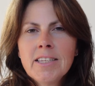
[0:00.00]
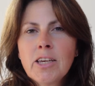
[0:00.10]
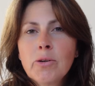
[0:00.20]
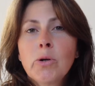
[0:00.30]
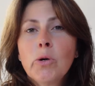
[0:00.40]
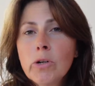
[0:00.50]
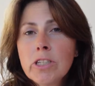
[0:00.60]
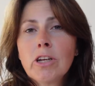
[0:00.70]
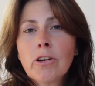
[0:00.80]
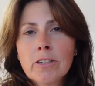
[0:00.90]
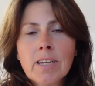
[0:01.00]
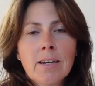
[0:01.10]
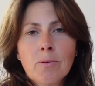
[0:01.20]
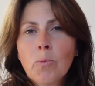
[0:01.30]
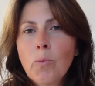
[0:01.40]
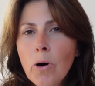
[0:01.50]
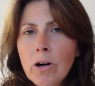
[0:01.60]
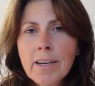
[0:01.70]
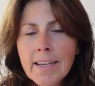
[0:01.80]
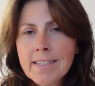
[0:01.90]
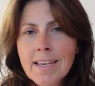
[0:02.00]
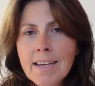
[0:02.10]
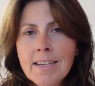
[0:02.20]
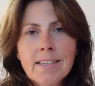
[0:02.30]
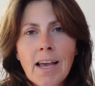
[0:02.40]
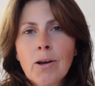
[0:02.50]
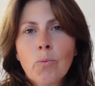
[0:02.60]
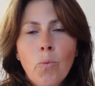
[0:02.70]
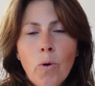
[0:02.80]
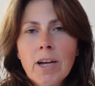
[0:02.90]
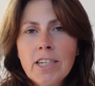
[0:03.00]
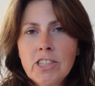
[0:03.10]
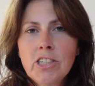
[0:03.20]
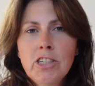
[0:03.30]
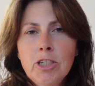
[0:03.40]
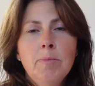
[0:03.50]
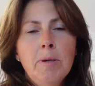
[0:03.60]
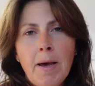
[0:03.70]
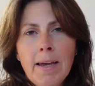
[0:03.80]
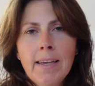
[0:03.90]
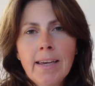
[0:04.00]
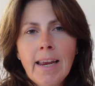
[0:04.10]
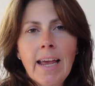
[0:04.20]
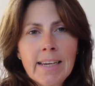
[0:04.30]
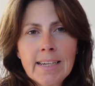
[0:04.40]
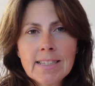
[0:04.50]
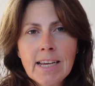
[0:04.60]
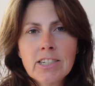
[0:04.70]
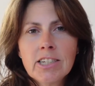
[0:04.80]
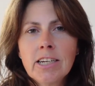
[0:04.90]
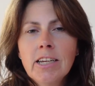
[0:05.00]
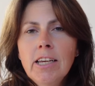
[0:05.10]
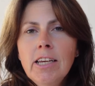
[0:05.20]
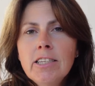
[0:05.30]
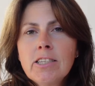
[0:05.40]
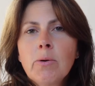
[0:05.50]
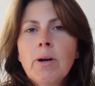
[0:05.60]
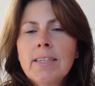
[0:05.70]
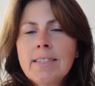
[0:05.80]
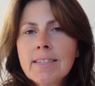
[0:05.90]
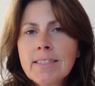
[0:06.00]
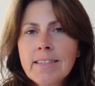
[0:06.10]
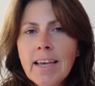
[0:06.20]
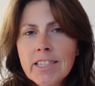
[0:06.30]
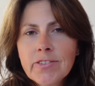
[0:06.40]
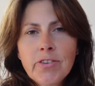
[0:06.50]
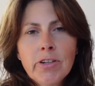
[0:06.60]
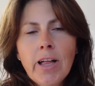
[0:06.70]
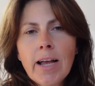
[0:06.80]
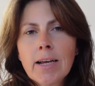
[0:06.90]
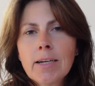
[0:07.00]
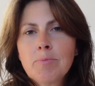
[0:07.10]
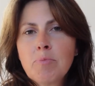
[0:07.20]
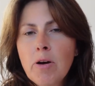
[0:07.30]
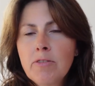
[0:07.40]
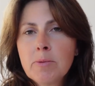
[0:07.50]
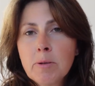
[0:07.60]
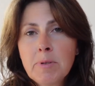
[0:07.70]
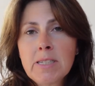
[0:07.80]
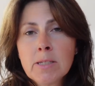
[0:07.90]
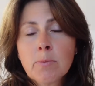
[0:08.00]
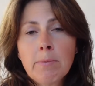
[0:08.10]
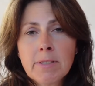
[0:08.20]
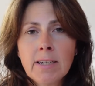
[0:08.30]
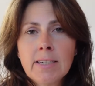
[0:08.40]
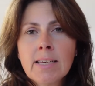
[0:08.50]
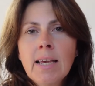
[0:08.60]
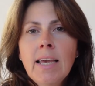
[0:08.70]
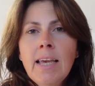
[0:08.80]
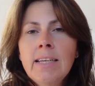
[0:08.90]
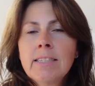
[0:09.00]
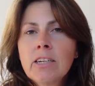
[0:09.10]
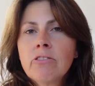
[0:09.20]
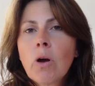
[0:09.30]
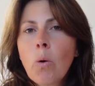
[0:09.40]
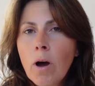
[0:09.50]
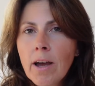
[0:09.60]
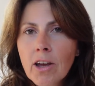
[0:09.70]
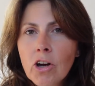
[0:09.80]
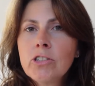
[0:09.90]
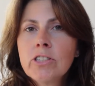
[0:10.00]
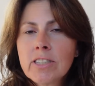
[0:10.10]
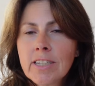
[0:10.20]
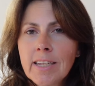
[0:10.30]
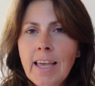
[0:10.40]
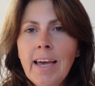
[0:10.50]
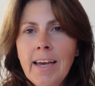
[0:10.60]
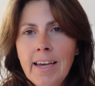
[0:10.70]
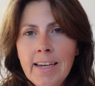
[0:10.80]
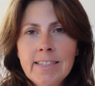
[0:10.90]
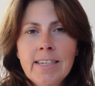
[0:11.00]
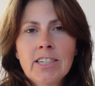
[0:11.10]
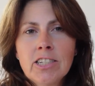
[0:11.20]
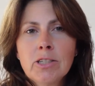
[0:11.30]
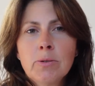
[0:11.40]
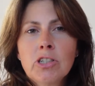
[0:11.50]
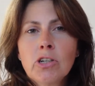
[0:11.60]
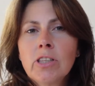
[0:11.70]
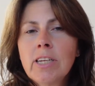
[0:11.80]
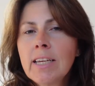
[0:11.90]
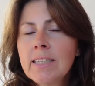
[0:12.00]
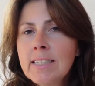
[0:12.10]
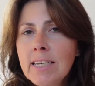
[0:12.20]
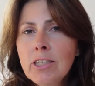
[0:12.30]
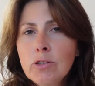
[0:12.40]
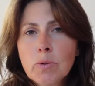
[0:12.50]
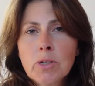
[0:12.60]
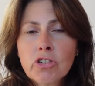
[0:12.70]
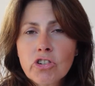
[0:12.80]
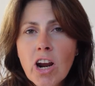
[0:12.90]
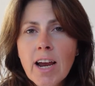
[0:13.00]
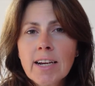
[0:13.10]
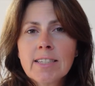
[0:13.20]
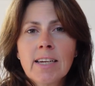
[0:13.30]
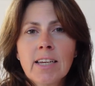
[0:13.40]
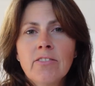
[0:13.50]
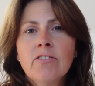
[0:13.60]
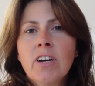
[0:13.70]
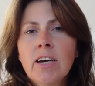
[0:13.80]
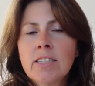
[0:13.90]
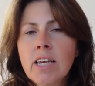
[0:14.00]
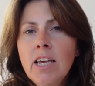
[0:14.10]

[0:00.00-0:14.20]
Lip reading: So Cornerstone content, what is it and why should you be paying it any attention? So a successful and profitable business website is going to require constant care and attention to ensure that it continues to attract and convert